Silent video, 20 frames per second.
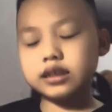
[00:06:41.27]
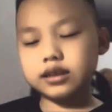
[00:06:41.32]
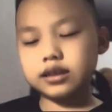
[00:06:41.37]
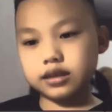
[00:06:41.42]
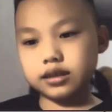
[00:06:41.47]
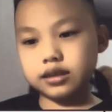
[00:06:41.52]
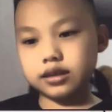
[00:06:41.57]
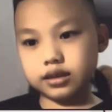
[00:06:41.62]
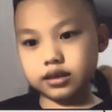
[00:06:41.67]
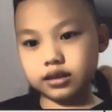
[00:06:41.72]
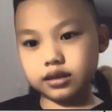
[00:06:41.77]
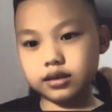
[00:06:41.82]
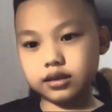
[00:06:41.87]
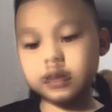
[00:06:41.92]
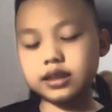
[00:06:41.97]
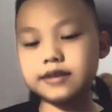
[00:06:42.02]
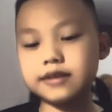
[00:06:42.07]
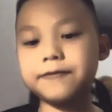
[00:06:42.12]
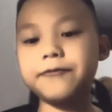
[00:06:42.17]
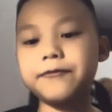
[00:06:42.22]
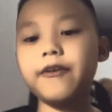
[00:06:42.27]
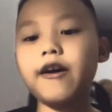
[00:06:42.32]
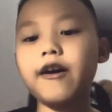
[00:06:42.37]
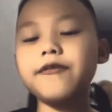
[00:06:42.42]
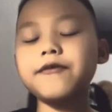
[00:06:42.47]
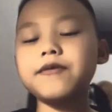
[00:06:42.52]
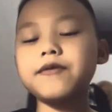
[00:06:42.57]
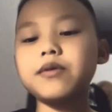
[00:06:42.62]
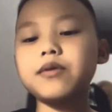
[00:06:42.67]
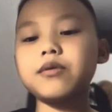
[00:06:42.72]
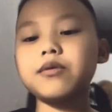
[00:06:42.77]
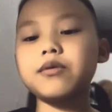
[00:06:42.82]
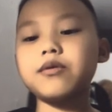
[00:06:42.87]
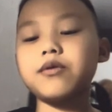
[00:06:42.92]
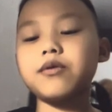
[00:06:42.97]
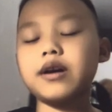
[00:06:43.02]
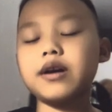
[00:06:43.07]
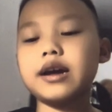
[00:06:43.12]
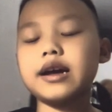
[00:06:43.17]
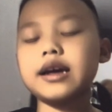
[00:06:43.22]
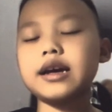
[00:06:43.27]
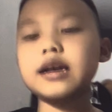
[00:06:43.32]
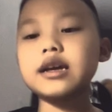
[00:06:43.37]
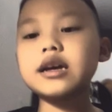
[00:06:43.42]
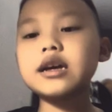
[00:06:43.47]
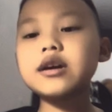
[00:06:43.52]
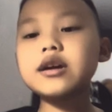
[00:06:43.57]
The fourth way is